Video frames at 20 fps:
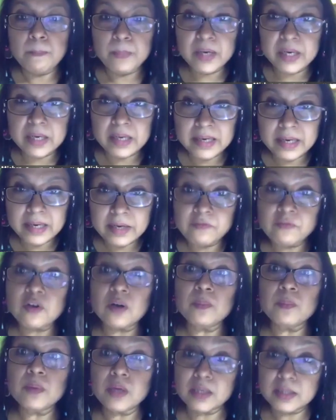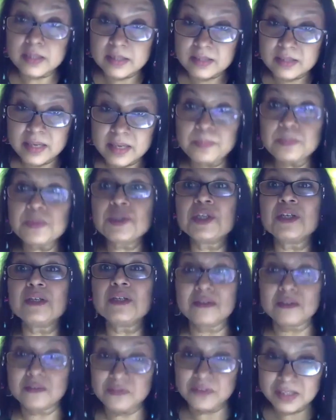beginning from
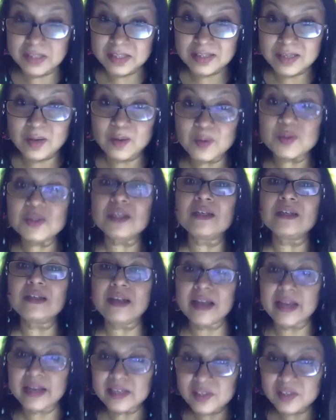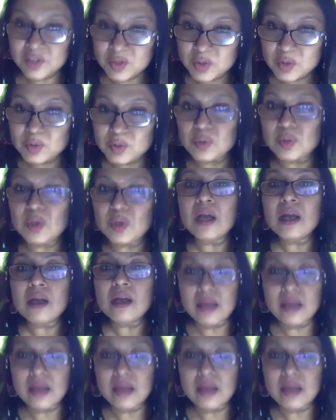conception, the first 1,000 days to